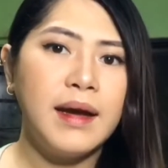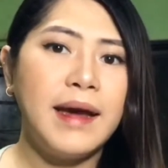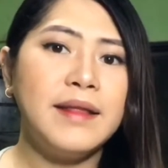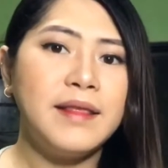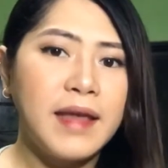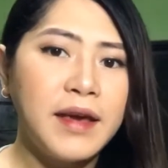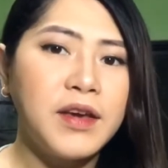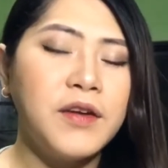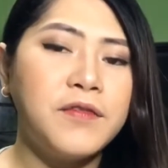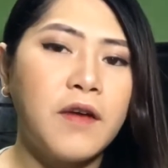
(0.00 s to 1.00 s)
and
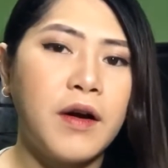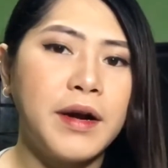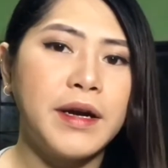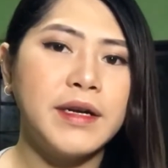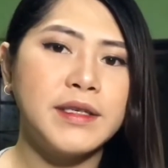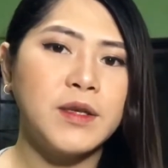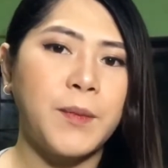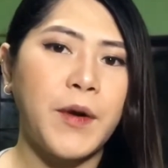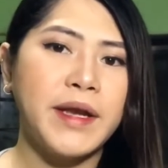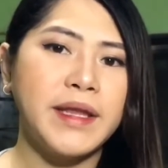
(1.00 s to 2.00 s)
thank you for
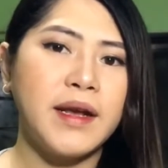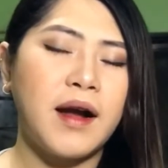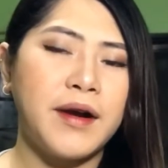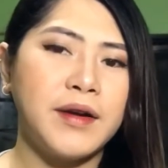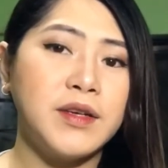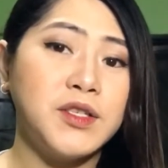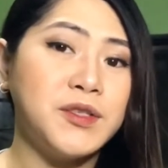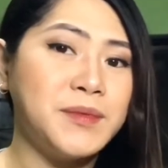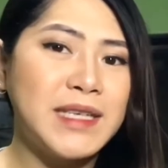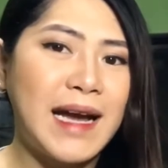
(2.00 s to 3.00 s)
supporting our
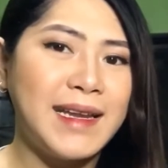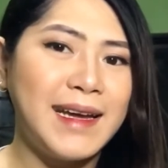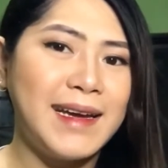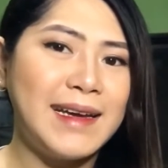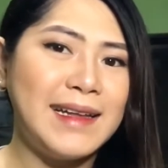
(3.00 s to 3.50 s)
YouTube channel.